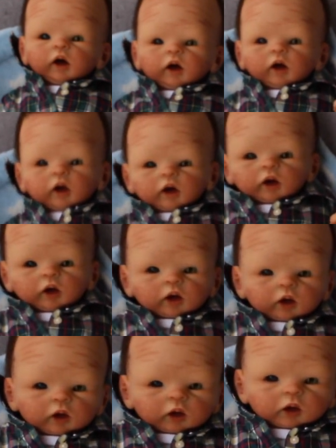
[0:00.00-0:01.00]
any
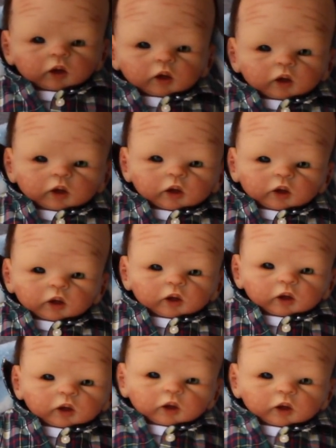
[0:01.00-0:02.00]
longer.
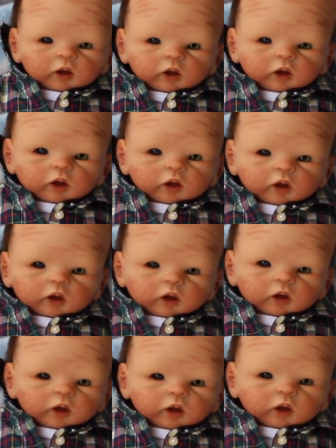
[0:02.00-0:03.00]
So um, we
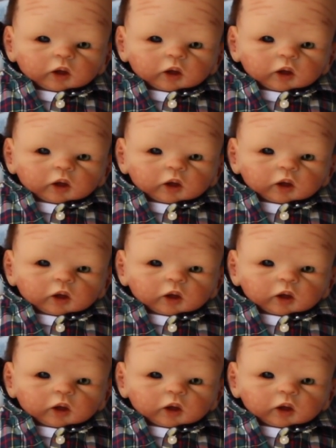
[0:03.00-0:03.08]
are on